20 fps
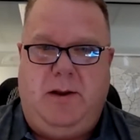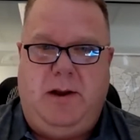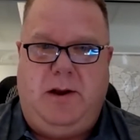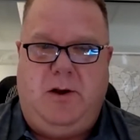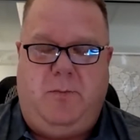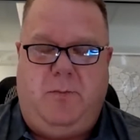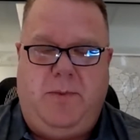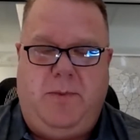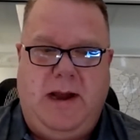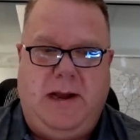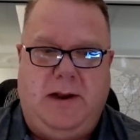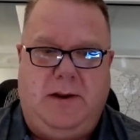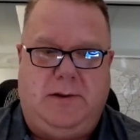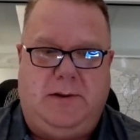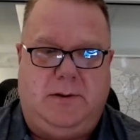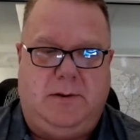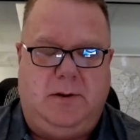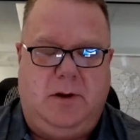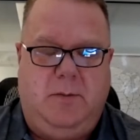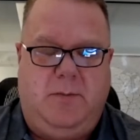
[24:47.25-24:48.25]
I know
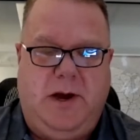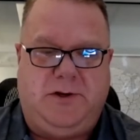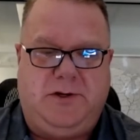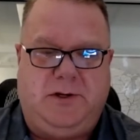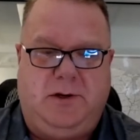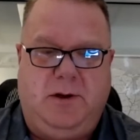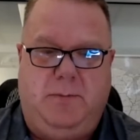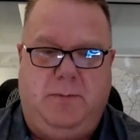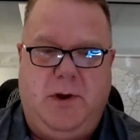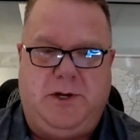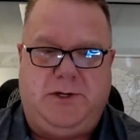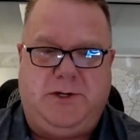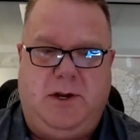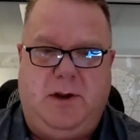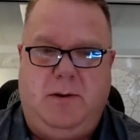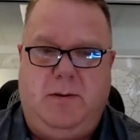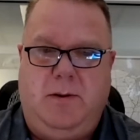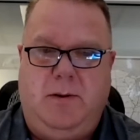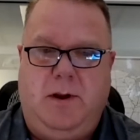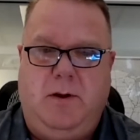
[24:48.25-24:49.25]
Patrick
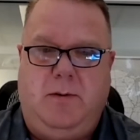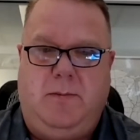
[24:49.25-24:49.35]
mentioned,